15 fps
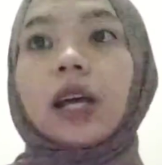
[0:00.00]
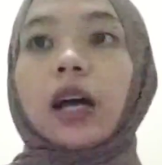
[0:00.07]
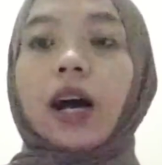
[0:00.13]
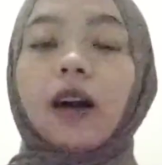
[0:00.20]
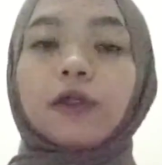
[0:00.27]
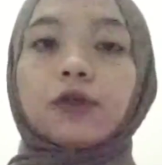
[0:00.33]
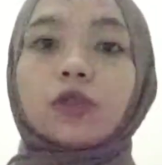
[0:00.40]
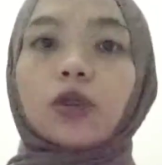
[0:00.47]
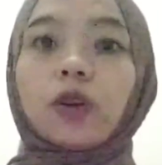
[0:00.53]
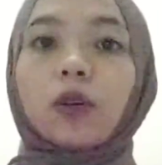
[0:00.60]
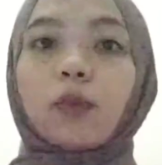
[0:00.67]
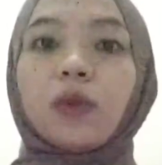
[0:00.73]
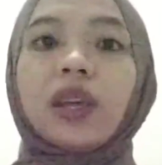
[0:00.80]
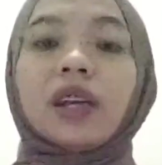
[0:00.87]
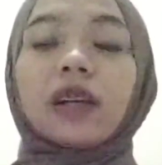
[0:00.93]
After
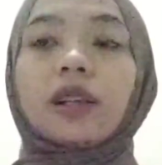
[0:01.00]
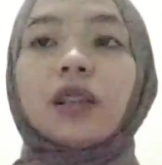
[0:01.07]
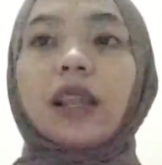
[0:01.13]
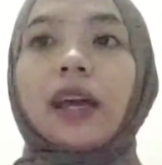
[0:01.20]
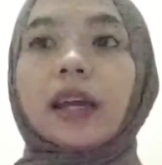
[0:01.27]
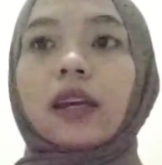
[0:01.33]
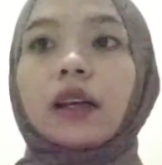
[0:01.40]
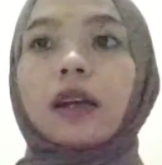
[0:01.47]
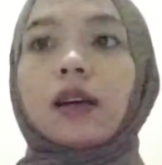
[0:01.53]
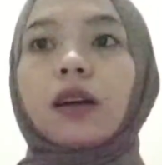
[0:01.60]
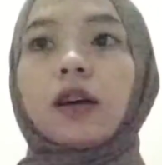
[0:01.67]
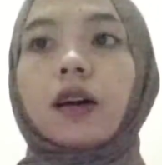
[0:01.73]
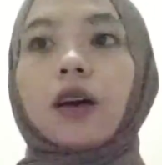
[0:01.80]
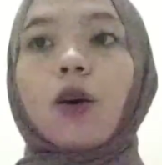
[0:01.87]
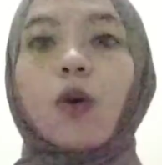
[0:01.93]
we collect
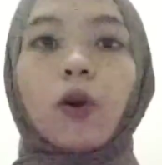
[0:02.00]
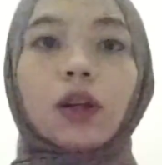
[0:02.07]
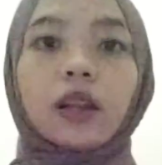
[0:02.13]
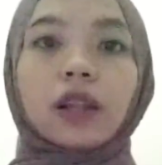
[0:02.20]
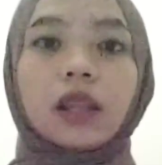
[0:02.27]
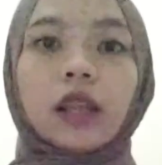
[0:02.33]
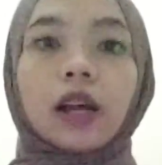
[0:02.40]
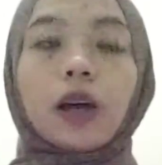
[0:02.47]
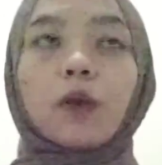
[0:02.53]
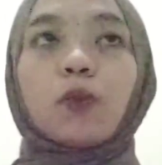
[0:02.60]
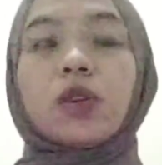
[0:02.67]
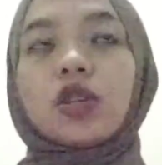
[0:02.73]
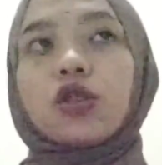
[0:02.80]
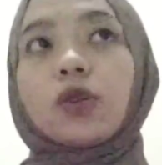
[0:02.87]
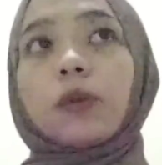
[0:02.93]
all,
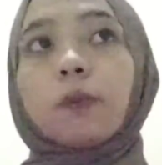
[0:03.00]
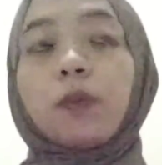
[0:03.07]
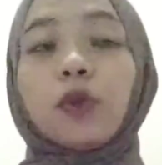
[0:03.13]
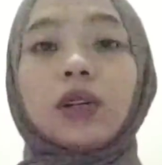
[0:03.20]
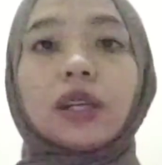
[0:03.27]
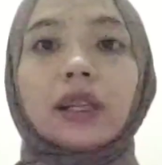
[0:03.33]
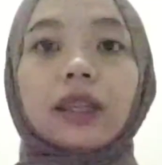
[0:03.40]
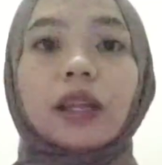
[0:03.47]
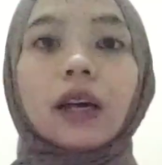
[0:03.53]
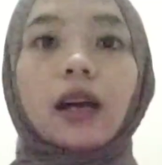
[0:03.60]
we should put it